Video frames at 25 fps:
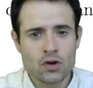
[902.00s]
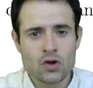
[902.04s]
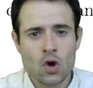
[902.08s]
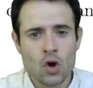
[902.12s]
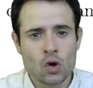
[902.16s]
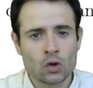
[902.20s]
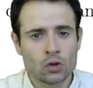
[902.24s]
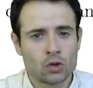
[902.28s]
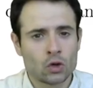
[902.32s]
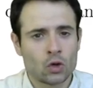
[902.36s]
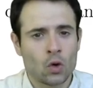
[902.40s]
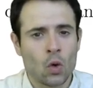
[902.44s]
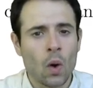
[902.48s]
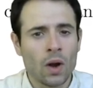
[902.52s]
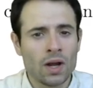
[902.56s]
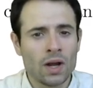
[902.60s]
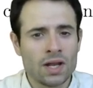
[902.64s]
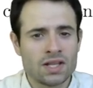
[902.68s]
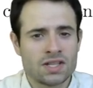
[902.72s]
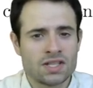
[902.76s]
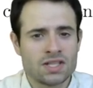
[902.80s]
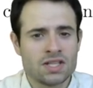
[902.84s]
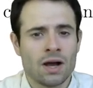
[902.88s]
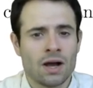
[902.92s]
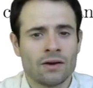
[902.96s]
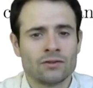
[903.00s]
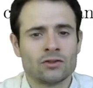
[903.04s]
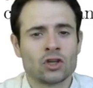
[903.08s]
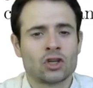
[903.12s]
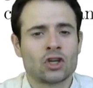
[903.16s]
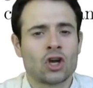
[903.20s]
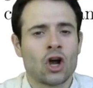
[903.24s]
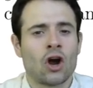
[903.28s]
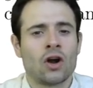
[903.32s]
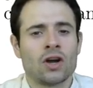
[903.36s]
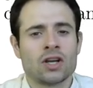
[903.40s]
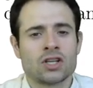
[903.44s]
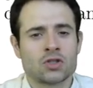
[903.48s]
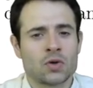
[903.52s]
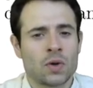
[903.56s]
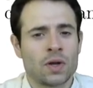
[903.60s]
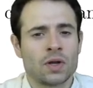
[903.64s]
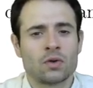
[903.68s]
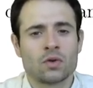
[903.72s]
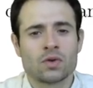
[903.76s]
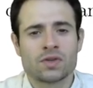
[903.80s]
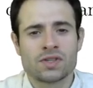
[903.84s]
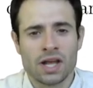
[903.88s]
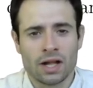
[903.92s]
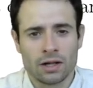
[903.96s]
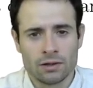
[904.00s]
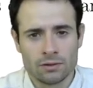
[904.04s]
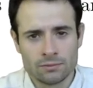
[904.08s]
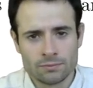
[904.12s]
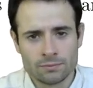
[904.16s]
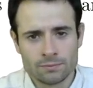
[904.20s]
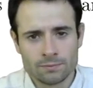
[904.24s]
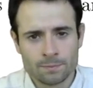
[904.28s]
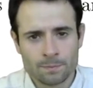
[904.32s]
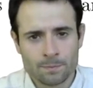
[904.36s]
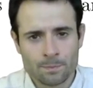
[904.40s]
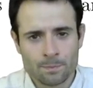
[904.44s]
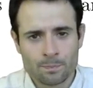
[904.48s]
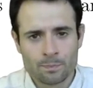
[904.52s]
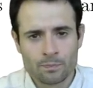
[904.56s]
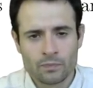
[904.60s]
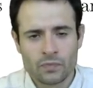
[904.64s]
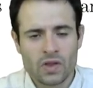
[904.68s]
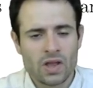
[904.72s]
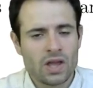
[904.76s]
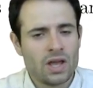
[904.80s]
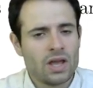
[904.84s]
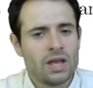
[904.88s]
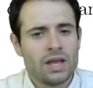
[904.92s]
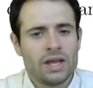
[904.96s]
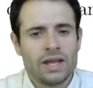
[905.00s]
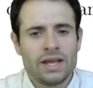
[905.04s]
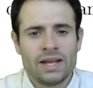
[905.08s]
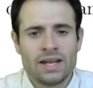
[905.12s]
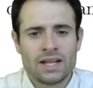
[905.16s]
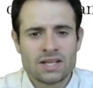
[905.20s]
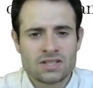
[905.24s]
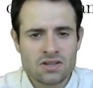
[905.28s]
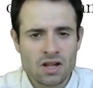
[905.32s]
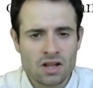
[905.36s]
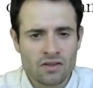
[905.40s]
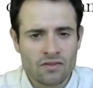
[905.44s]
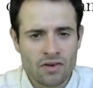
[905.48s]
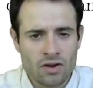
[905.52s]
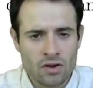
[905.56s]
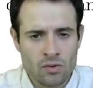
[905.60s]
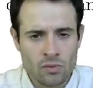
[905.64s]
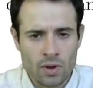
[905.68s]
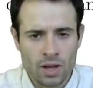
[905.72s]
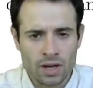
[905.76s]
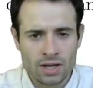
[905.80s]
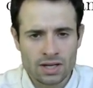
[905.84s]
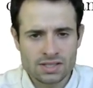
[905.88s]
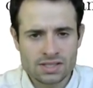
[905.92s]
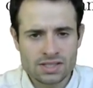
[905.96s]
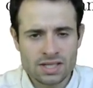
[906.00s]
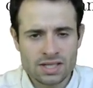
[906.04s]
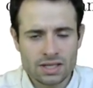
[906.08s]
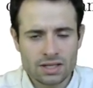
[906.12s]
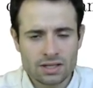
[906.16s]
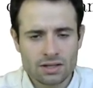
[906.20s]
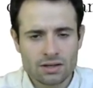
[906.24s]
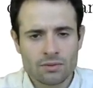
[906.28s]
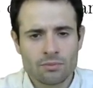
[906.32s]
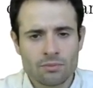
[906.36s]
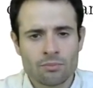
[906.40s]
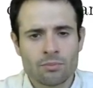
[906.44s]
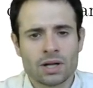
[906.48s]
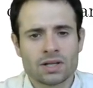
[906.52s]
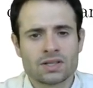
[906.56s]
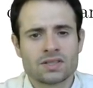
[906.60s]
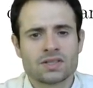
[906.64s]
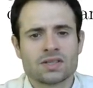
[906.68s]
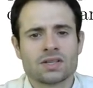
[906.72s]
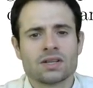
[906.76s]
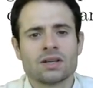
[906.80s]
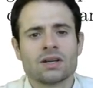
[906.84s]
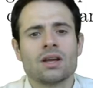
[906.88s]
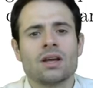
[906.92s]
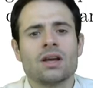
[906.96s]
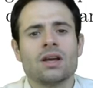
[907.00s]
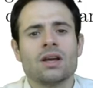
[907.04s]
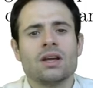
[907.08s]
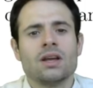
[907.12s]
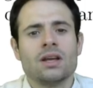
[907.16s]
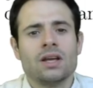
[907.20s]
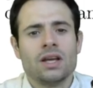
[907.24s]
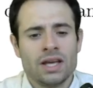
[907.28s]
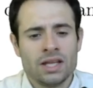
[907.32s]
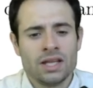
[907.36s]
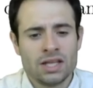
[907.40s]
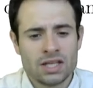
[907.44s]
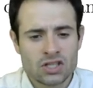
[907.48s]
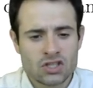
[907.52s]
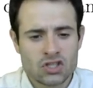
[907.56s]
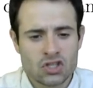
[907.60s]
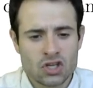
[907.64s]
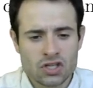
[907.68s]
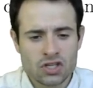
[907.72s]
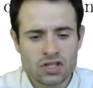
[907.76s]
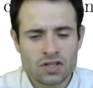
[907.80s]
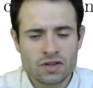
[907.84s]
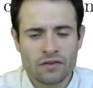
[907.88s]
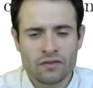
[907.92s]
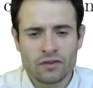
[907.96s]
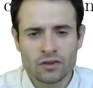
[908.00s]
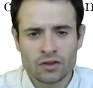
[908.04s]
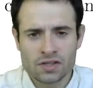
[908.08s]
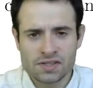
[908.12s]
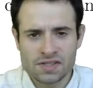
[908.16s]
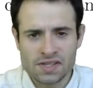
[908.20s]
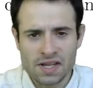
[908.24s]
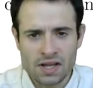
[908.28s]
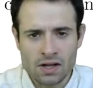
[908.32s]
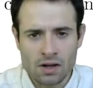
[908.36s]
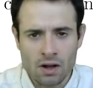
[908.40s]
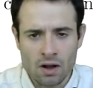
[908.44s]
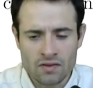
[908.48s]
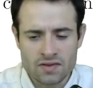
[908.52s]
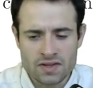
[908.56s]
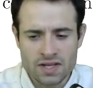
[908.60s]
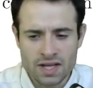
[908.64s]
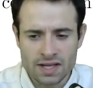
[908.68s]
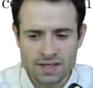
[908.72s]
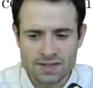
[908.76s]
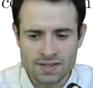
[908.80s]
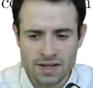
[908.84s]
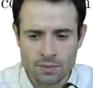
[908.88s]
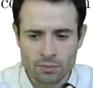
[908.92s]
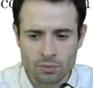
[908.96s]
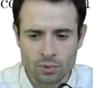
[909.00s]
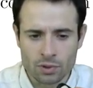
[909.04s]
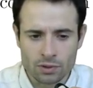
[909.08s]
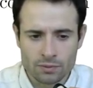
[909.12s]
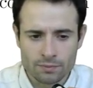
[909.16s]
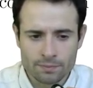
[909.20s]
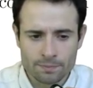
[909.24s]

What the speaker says: know the quality of the car he's trying to sell. It is not very realistic, but it is just for the sake of the example.